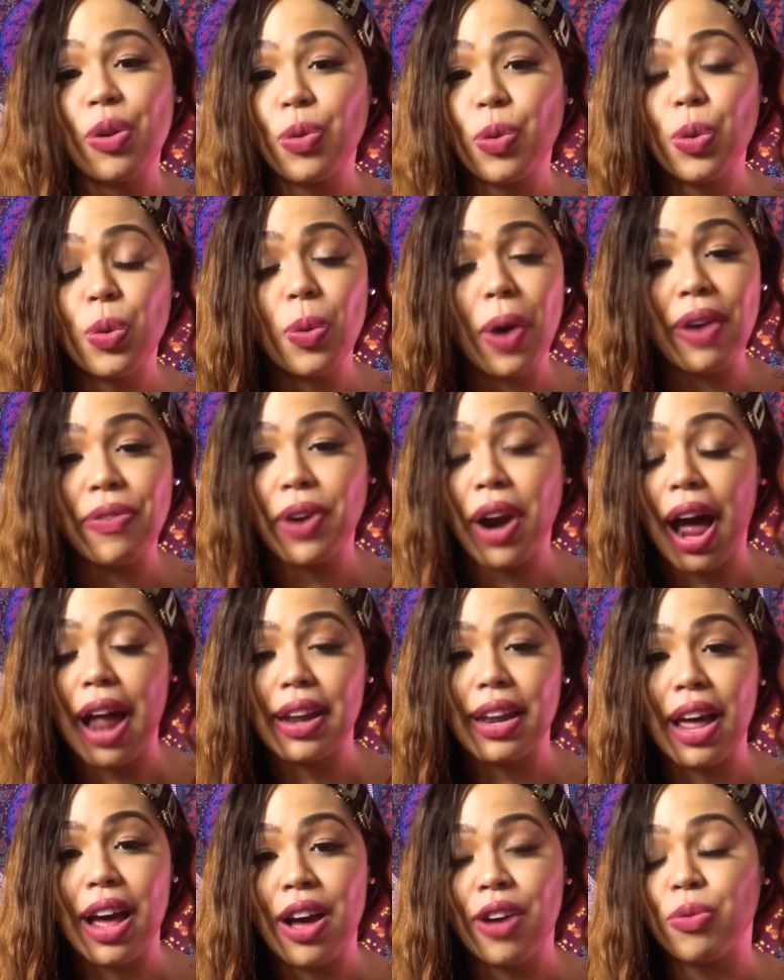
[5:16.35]
whoever I
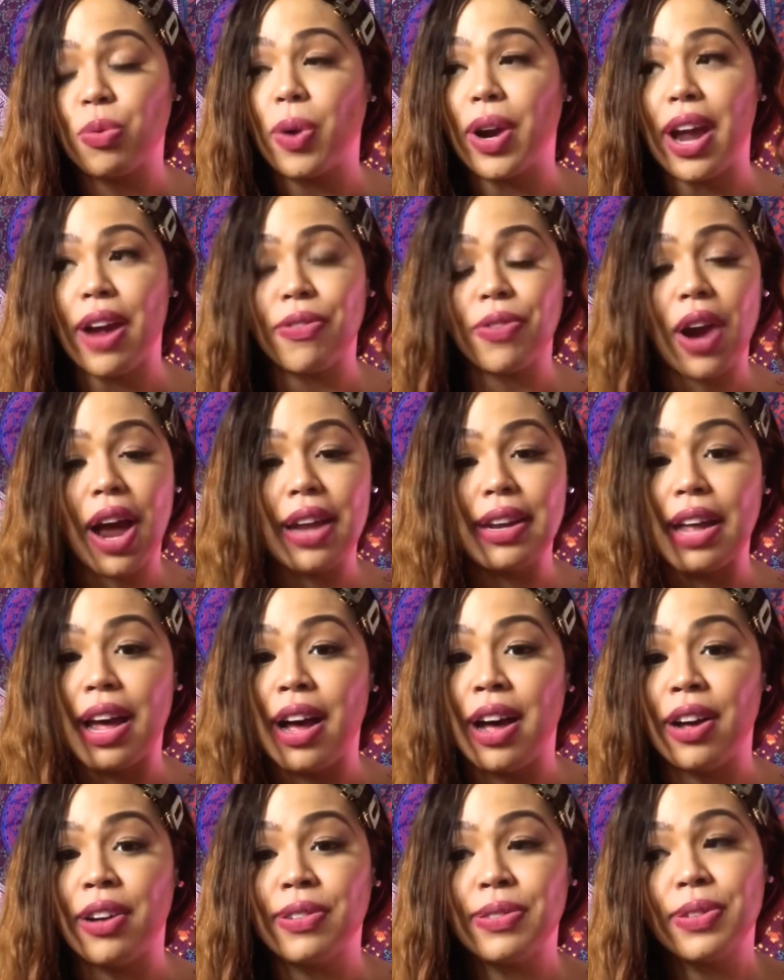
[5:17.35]
love, whatever I
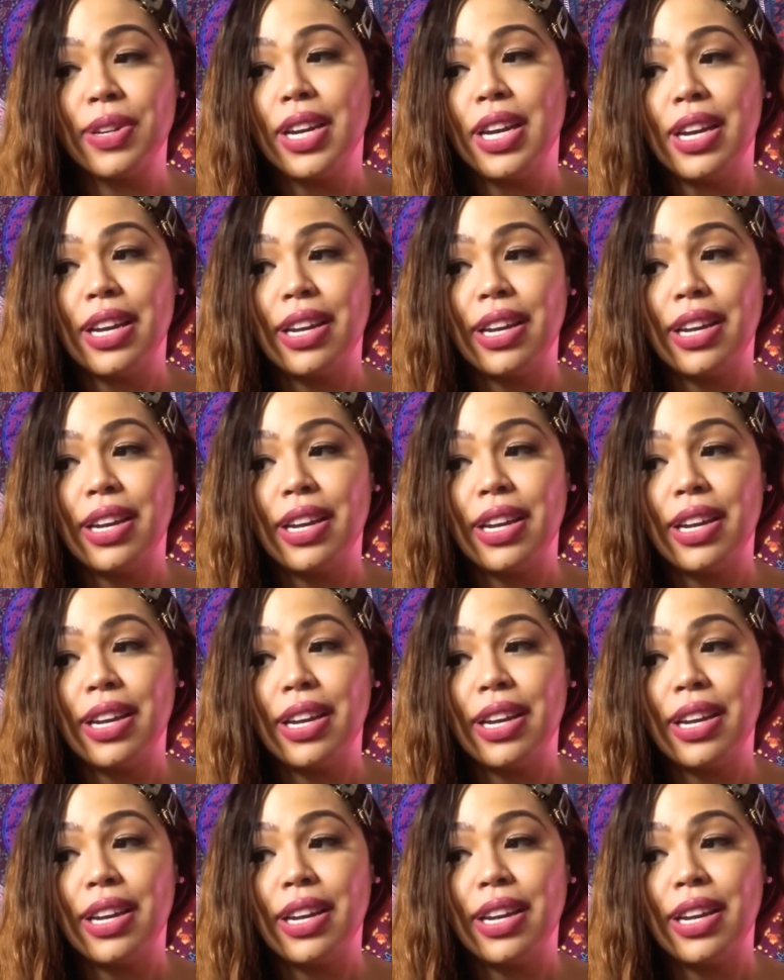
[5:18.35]
love,